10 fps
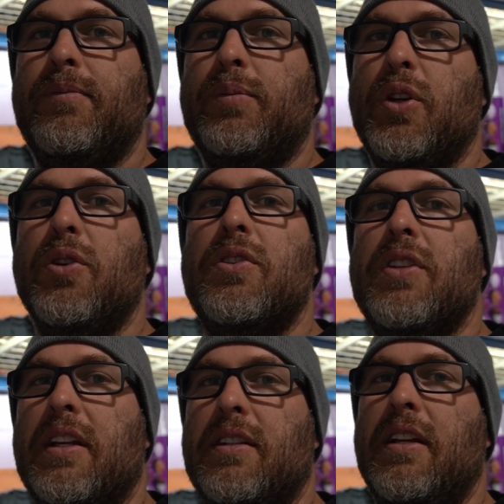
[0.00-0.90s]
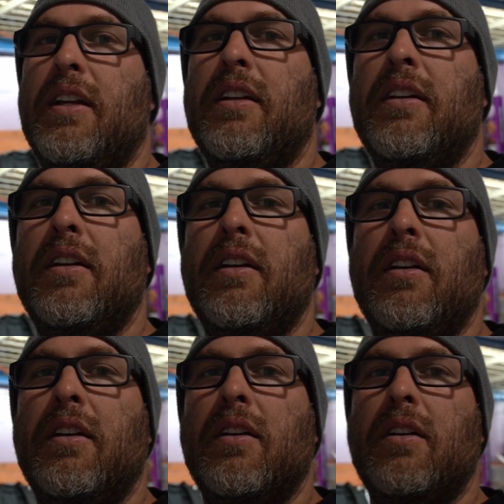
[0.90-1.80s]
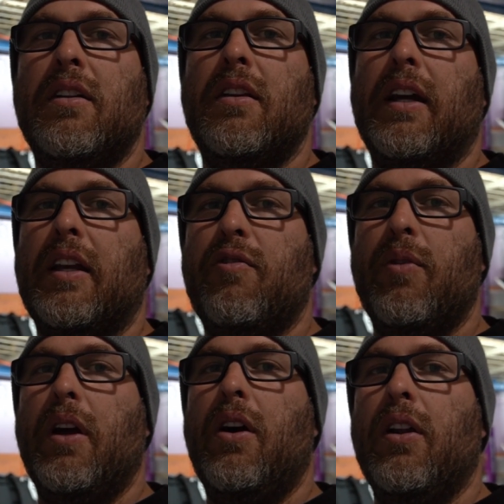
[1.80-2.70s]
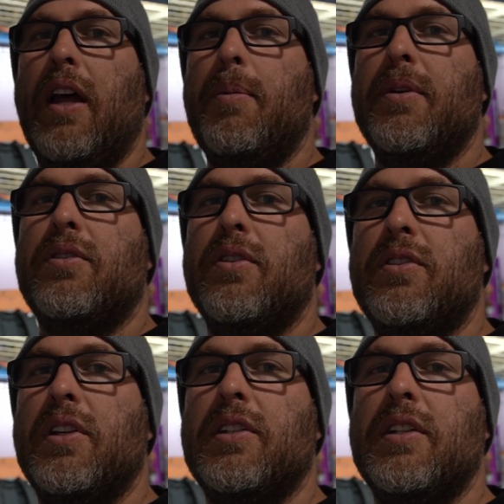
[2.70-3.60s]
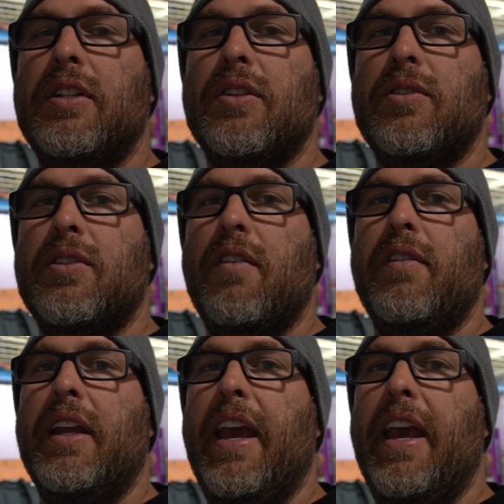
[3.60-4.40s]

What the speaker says: 260. Like if we're hot lapping 260, 270